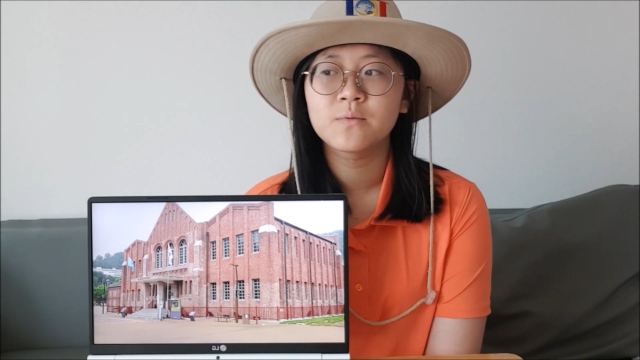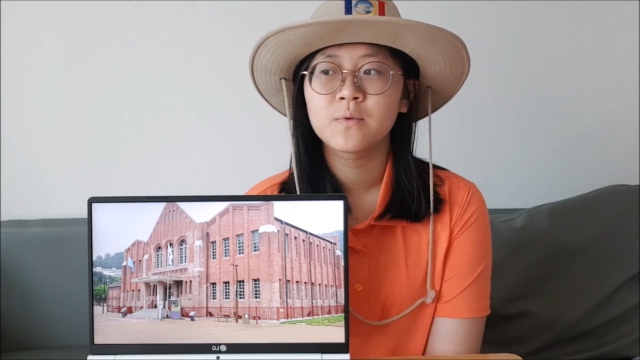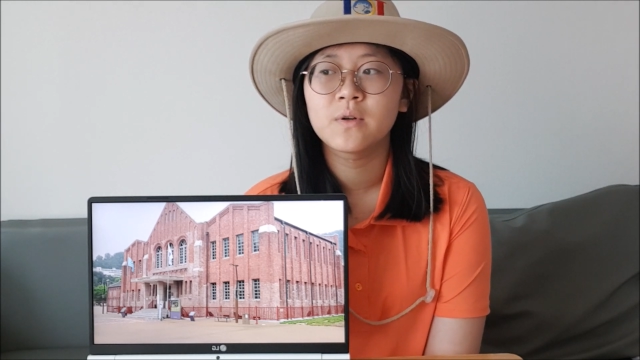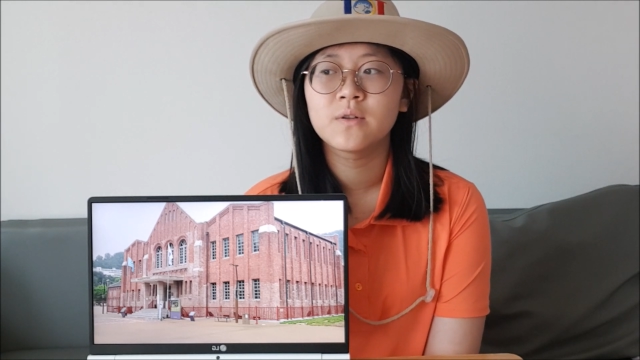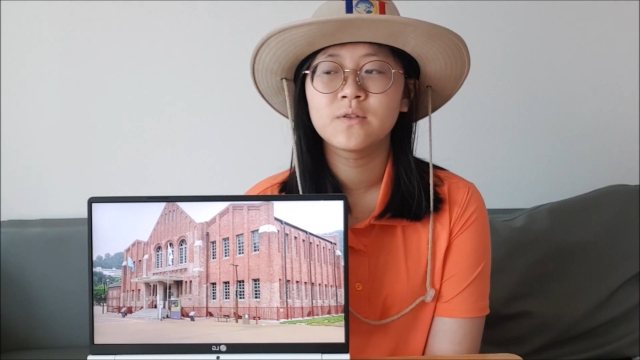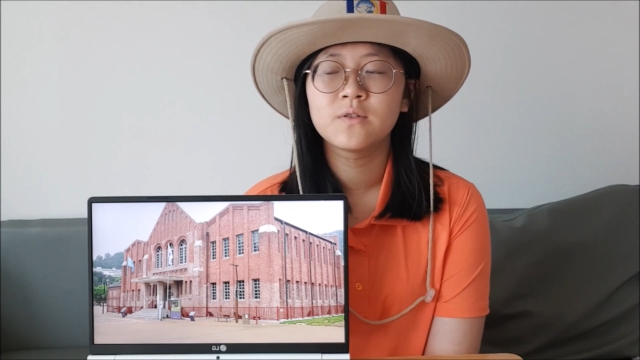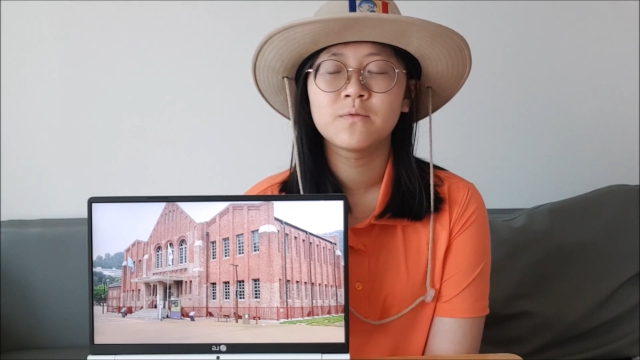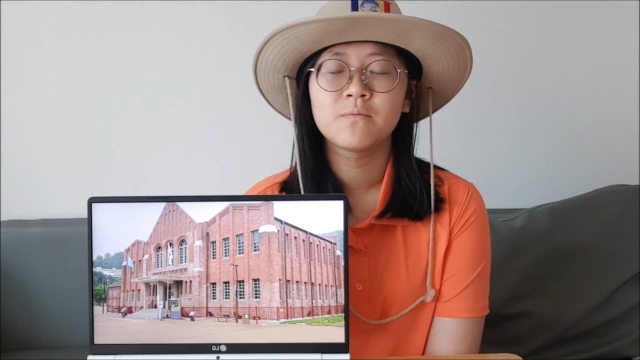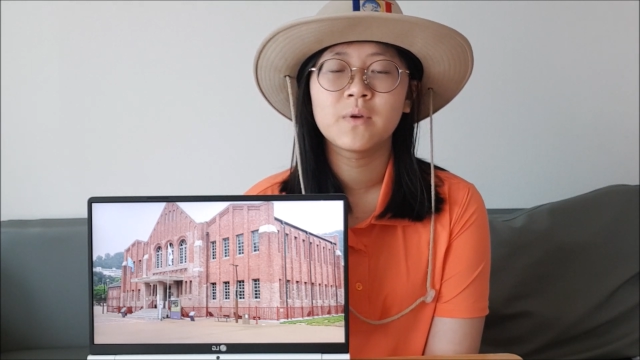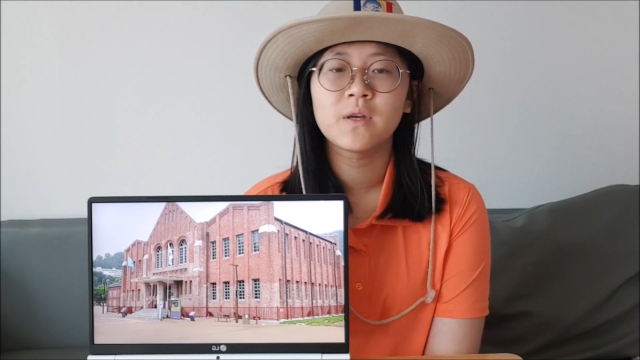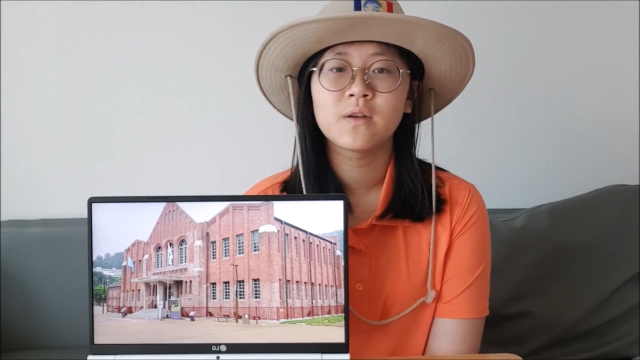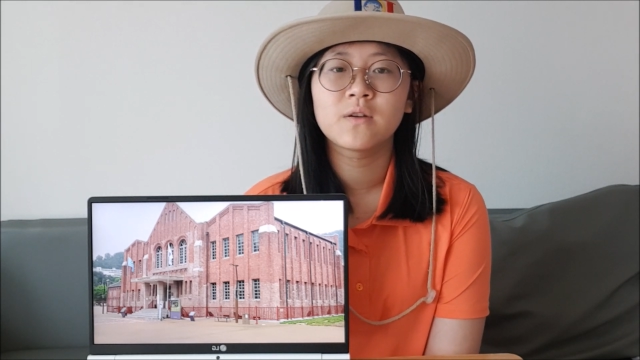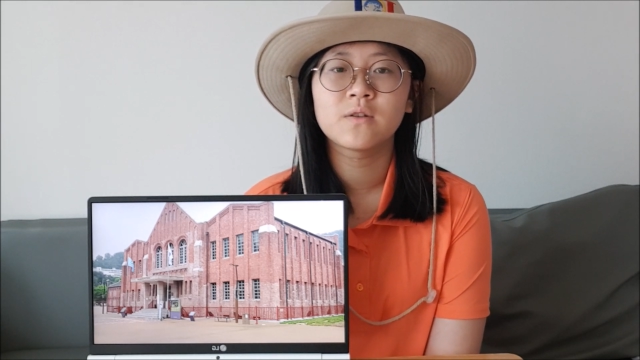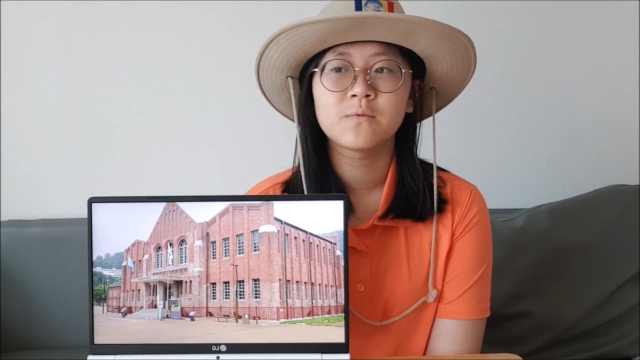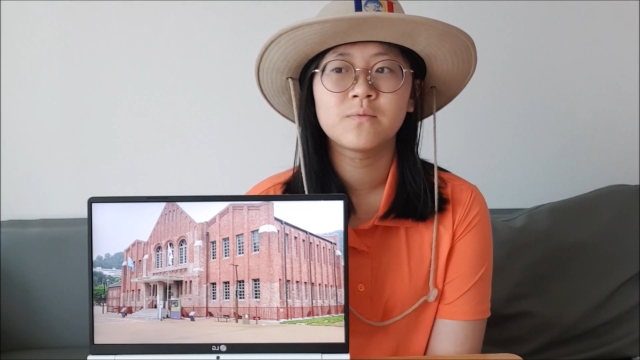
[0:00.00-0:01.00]
want to
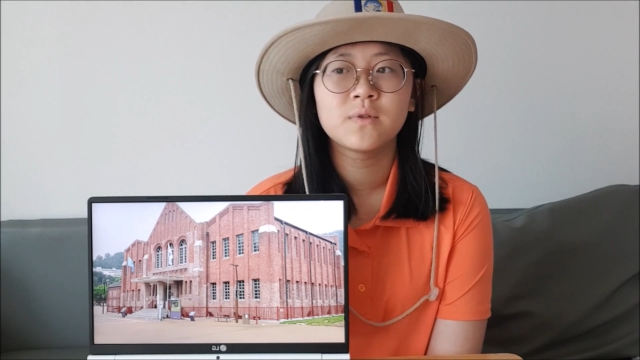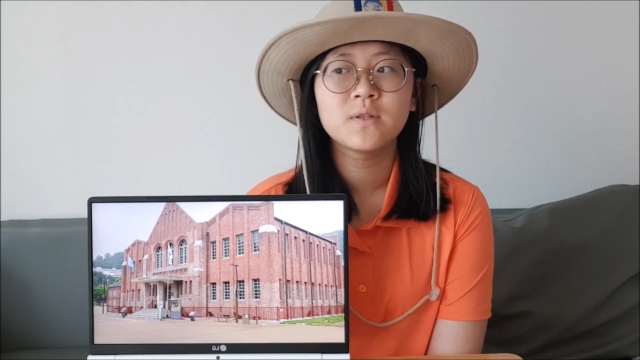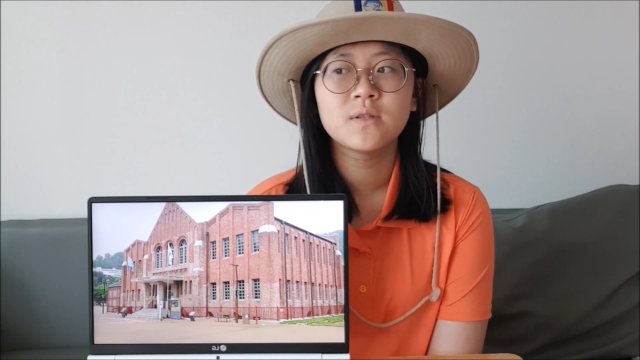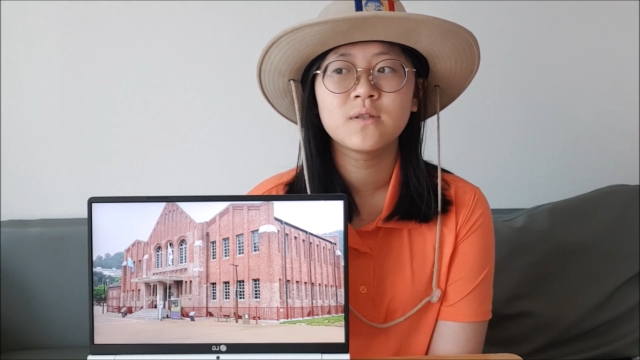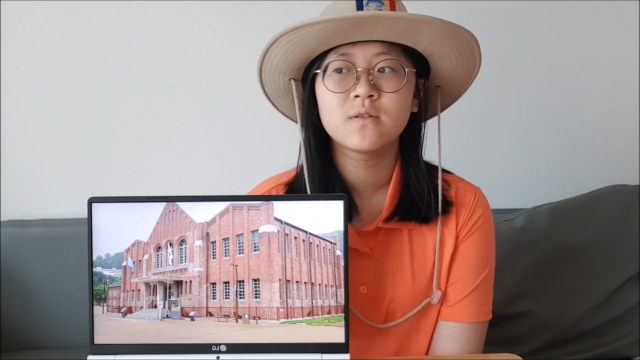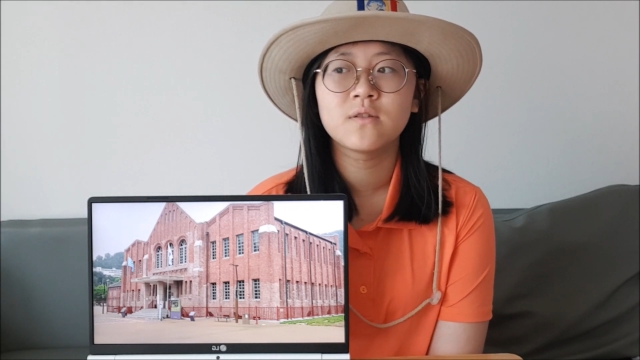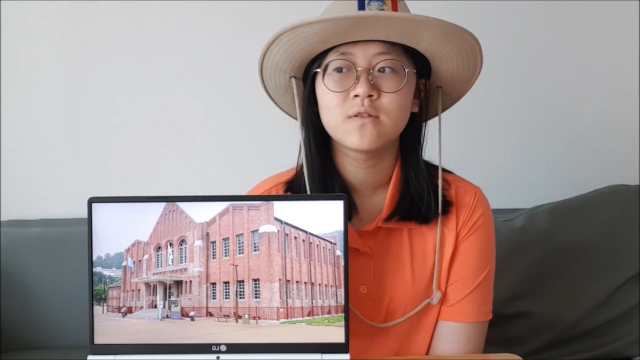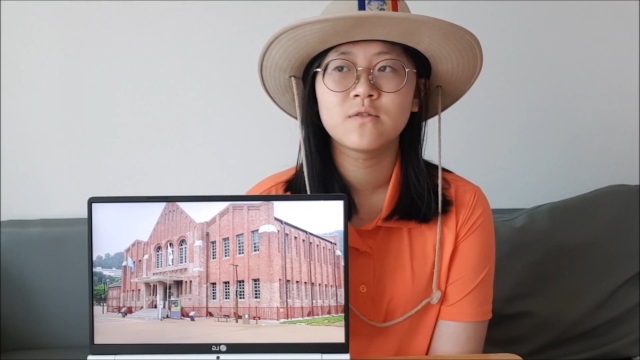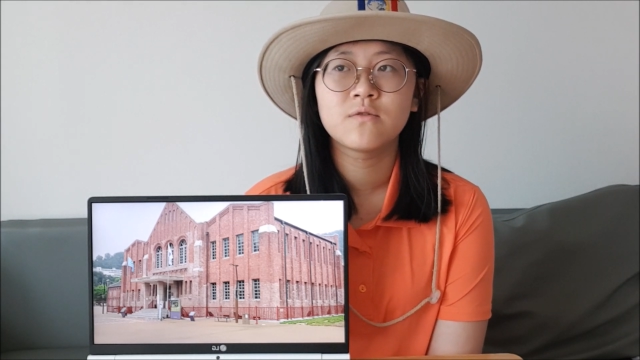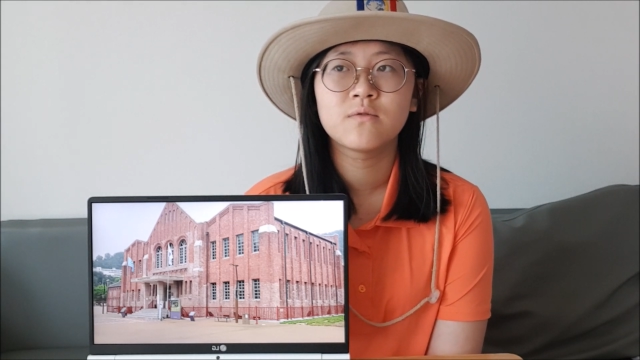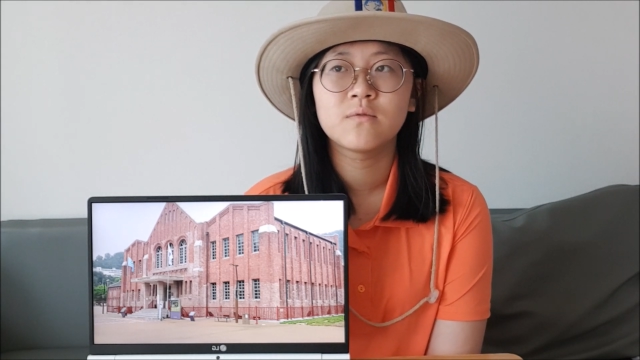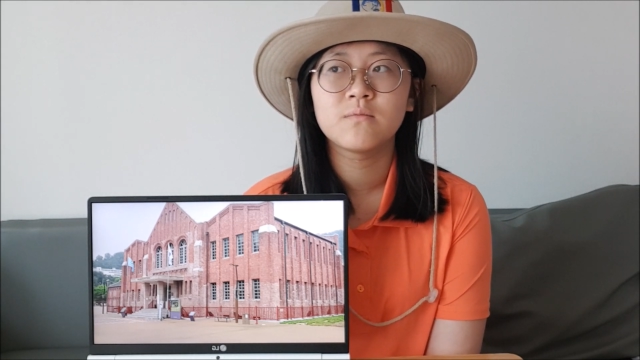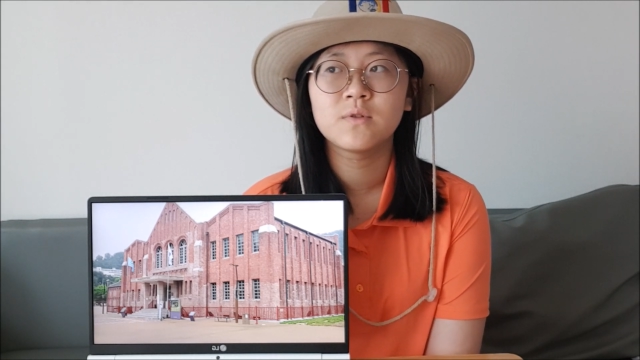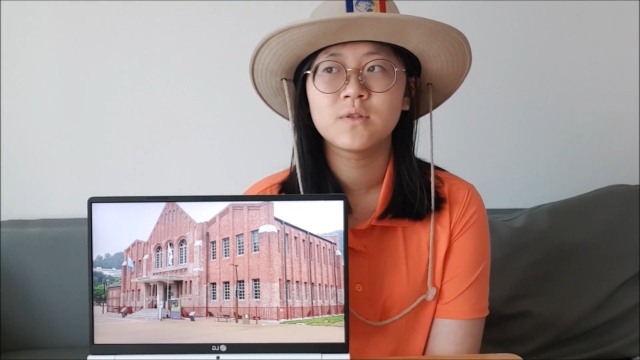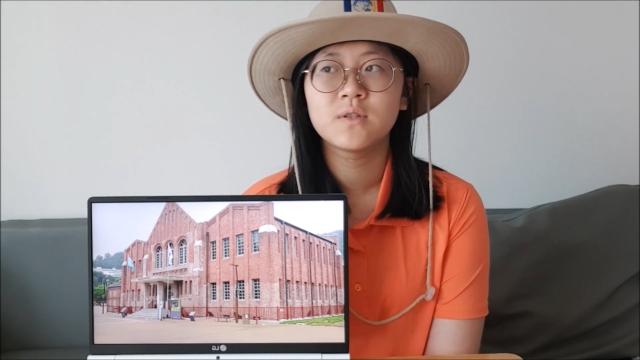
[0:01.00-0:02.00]
make a prison into a
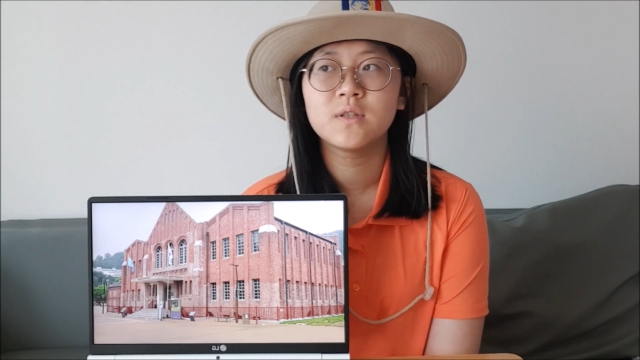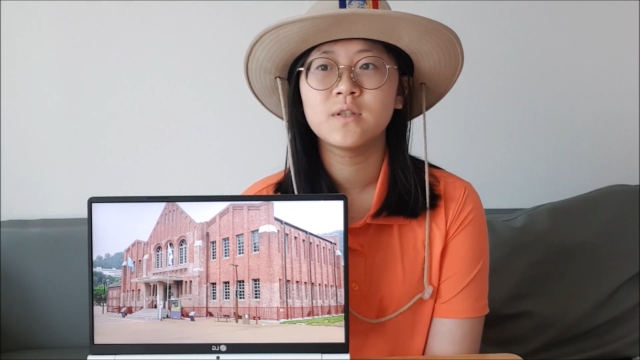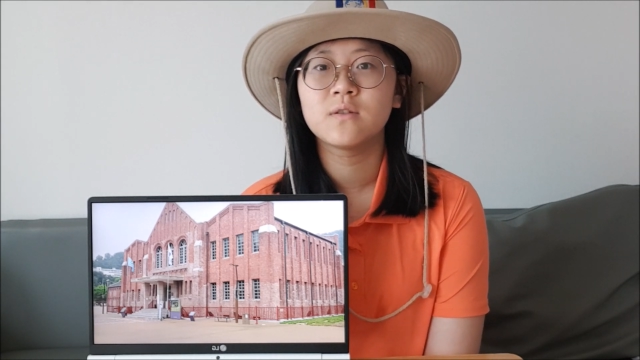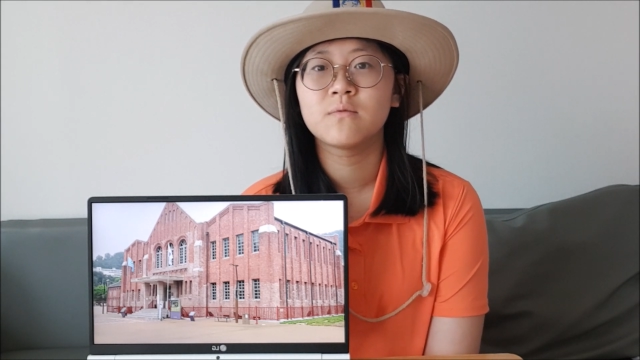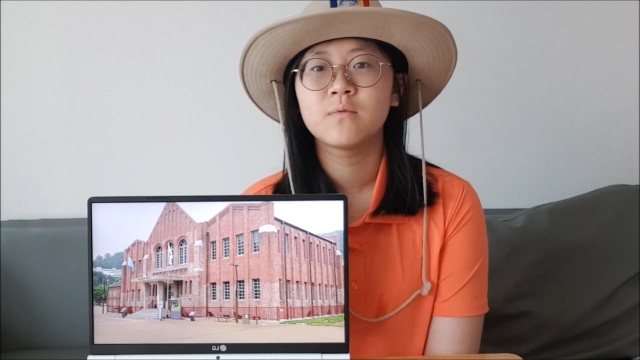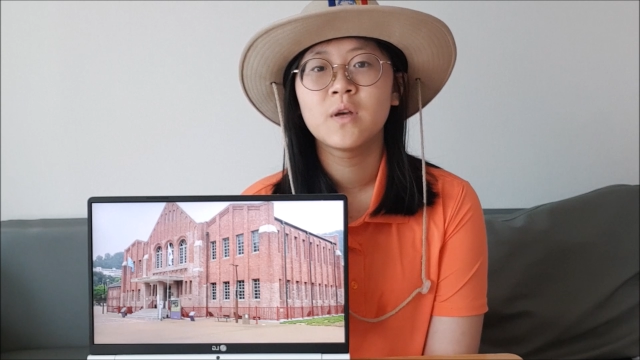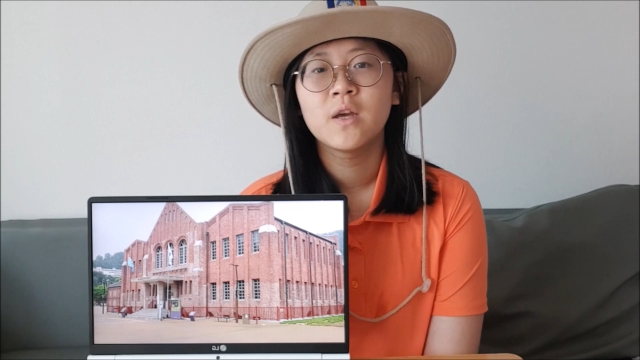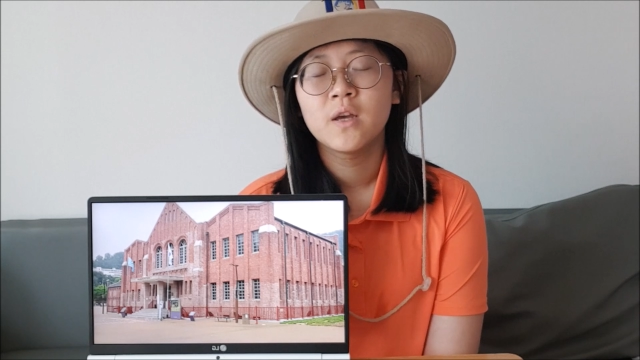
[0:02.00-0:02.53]
museum?